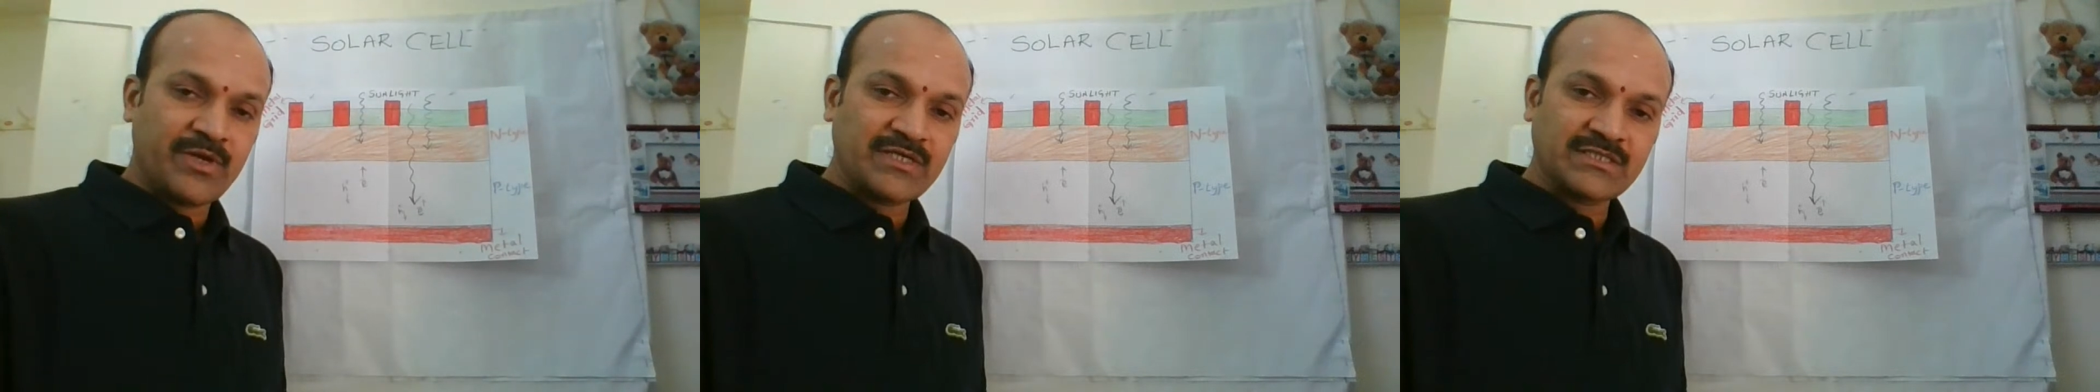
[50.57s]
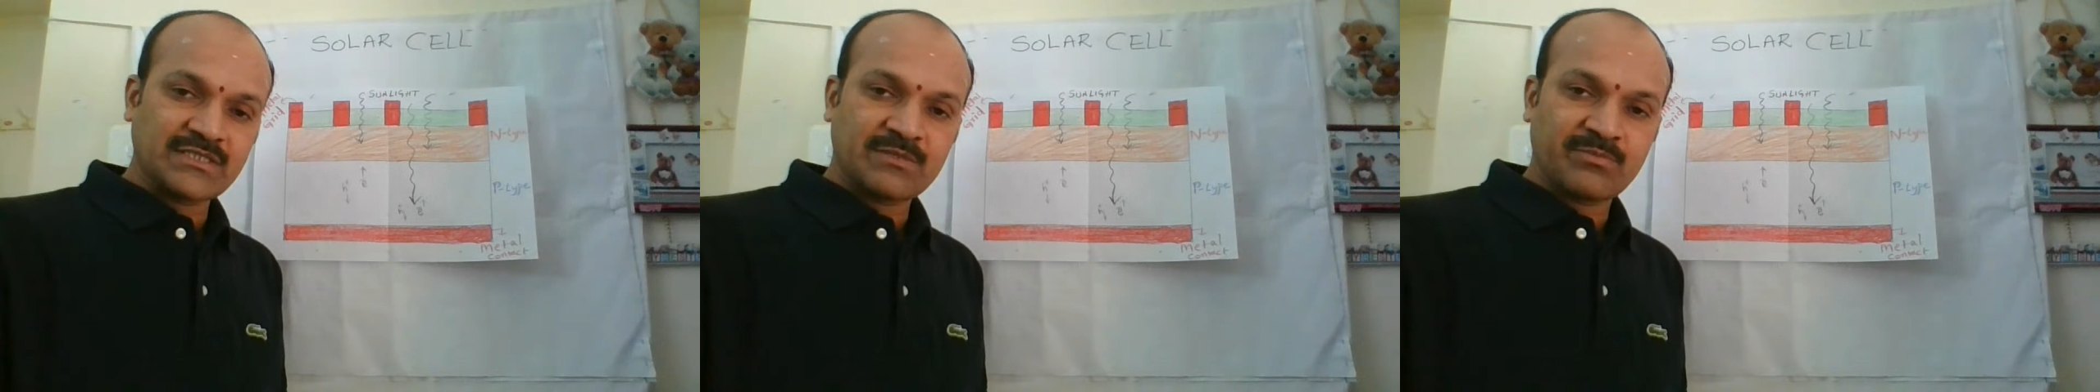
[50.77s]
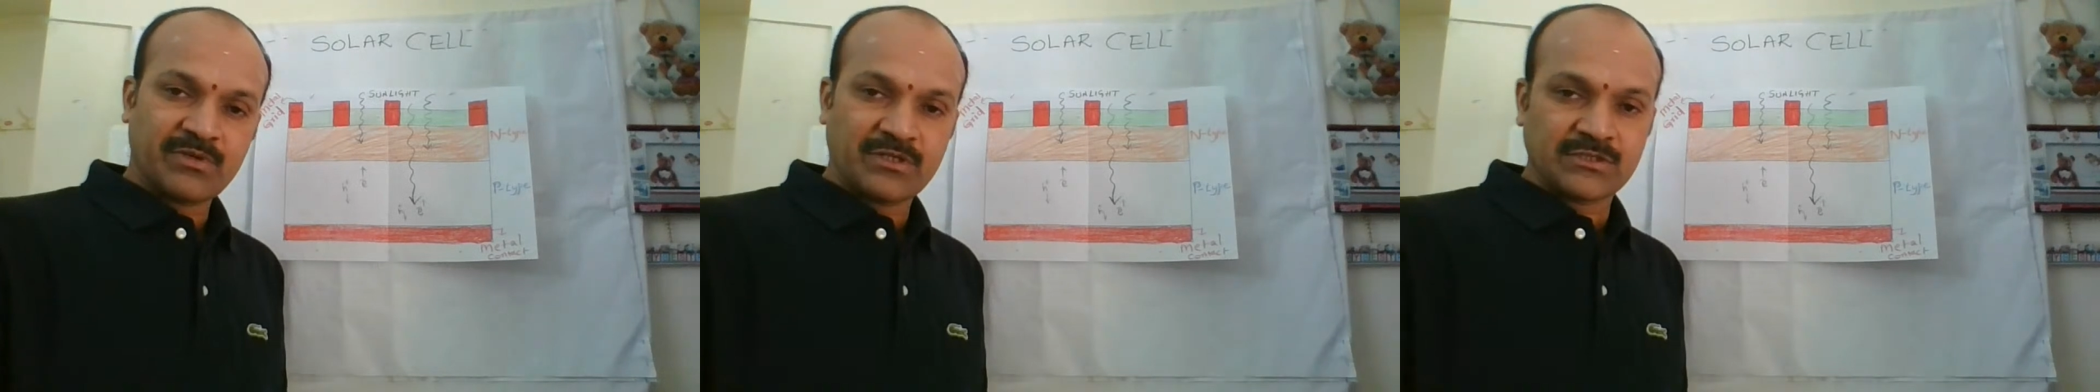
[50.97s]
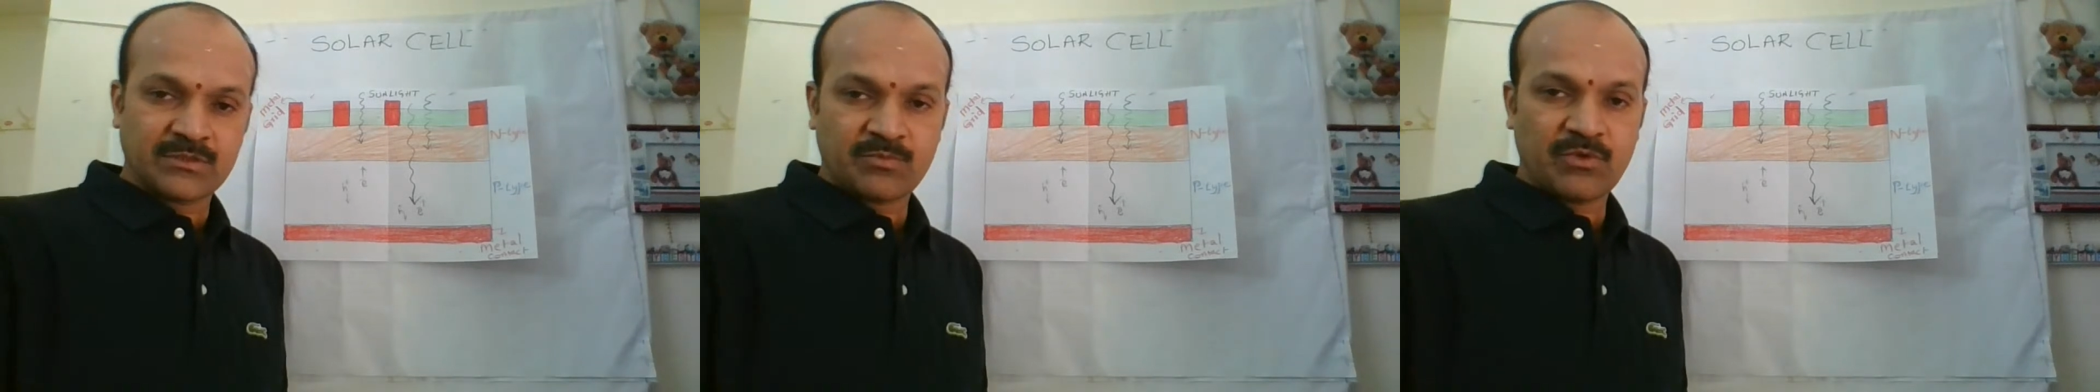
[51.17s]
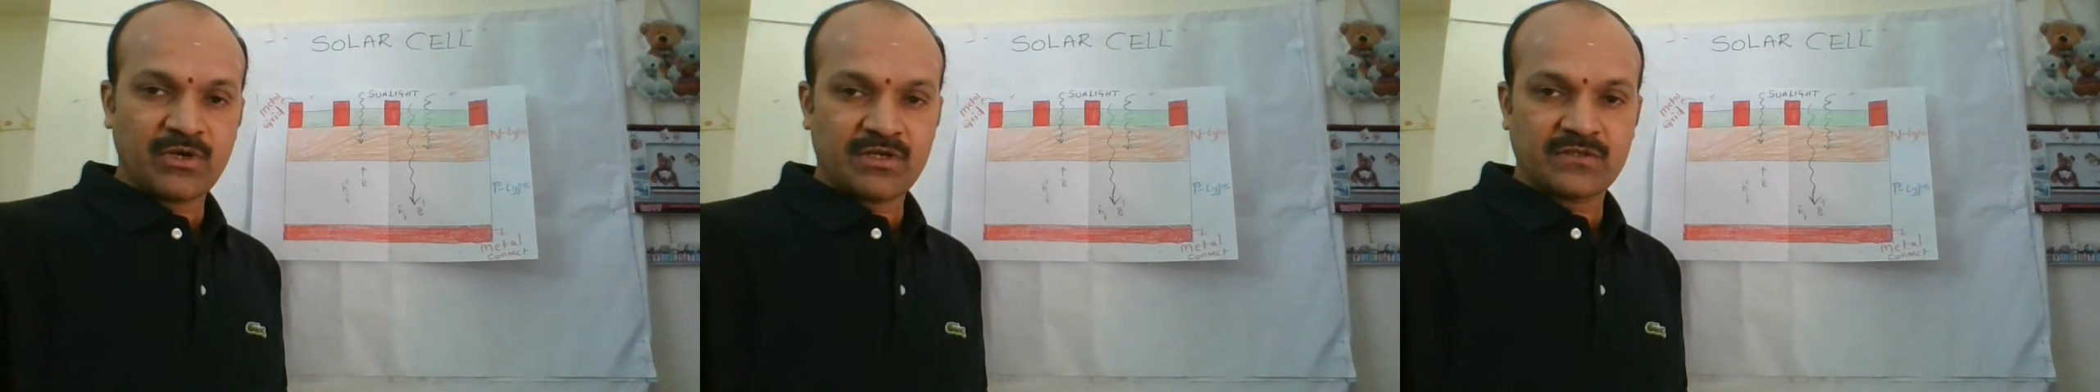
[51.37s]
basic
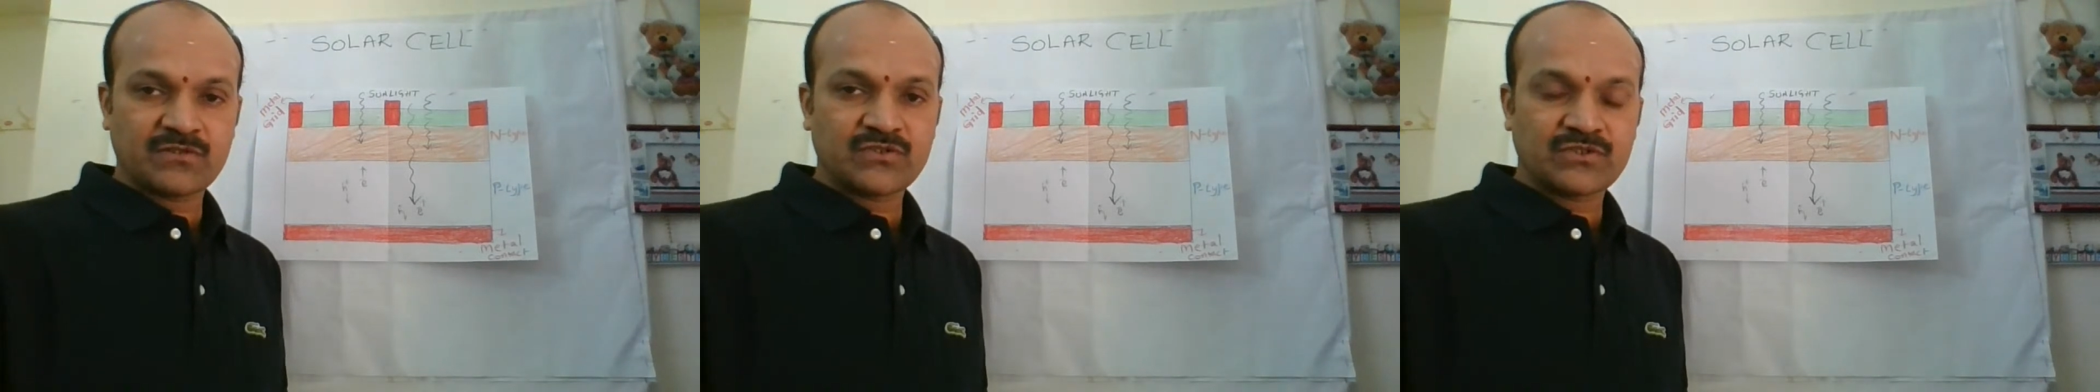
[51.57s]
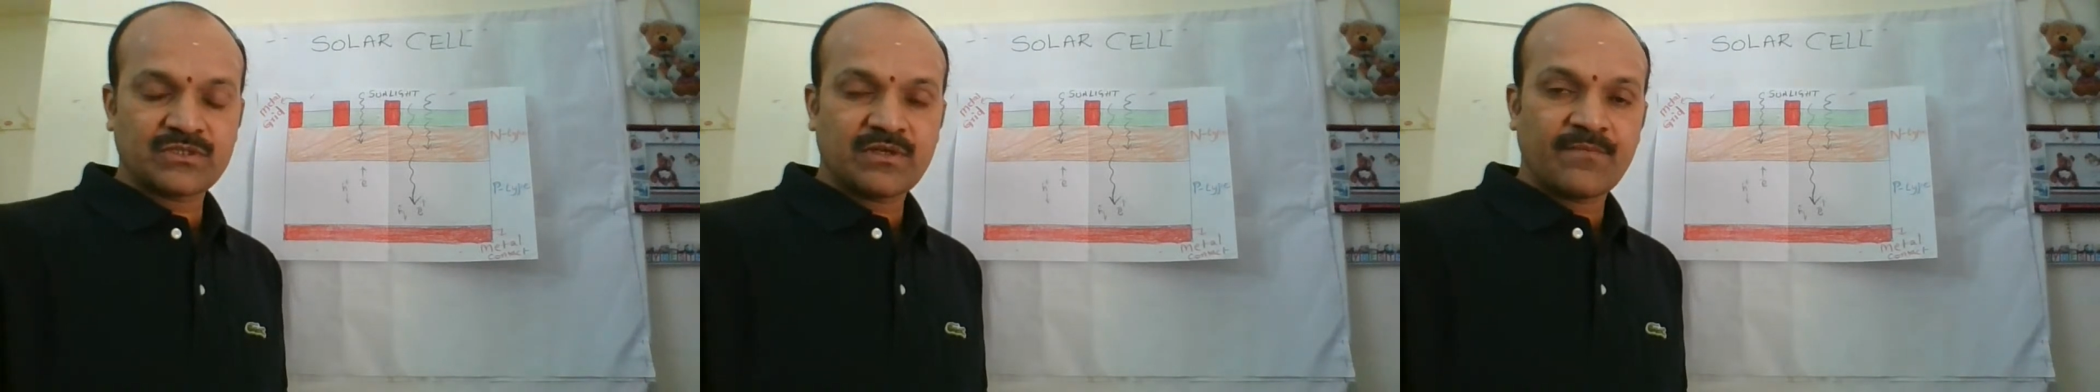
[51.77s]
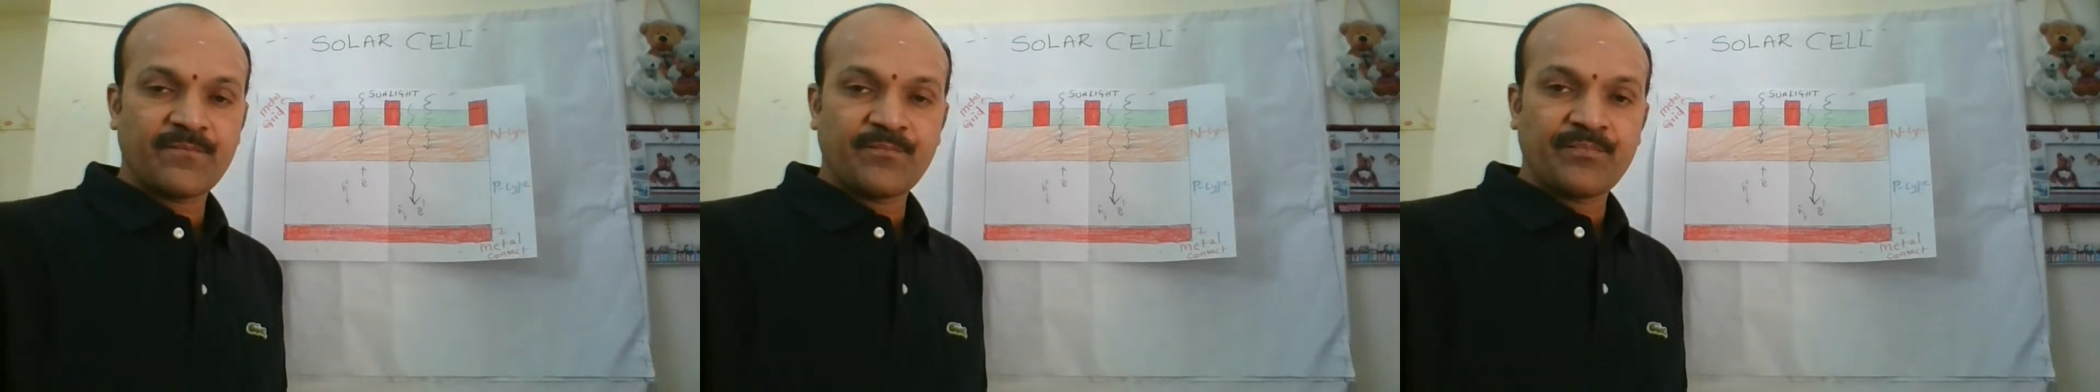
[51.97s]
principle is